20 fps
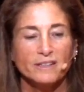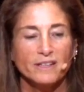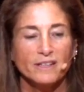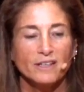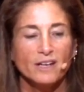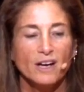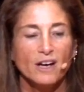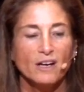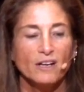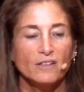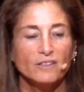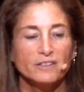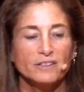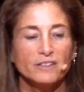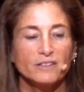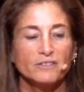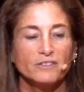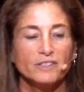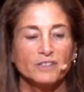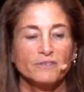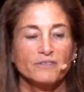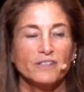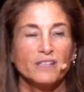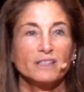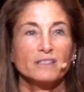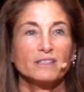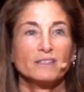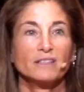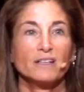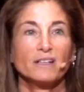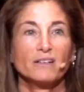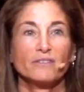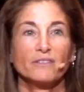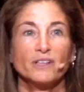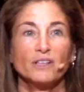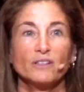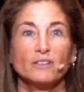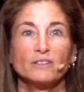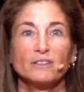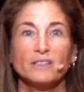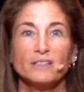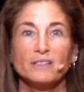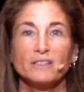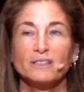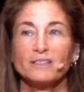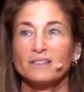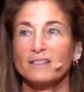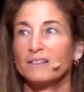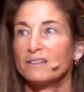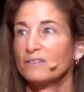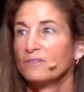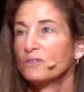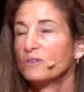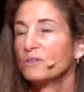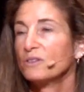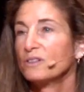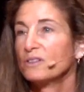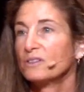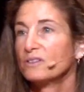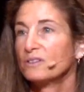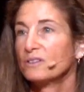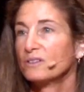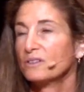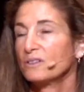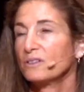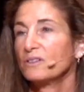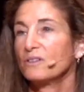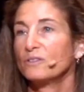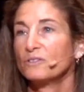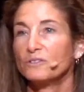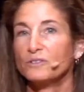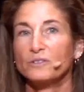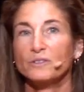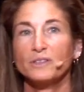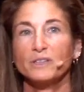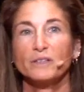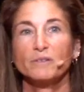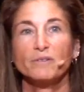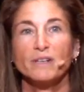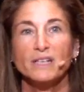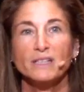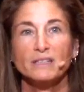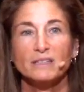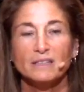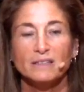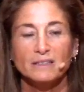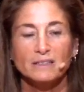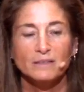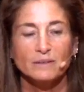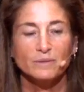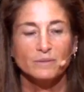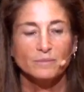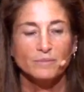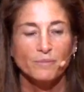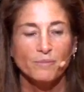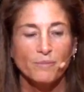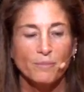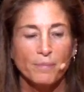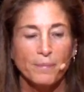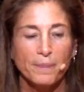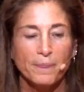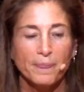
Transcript: And then herself, she faced a lot of illness and, of course, culturally racism,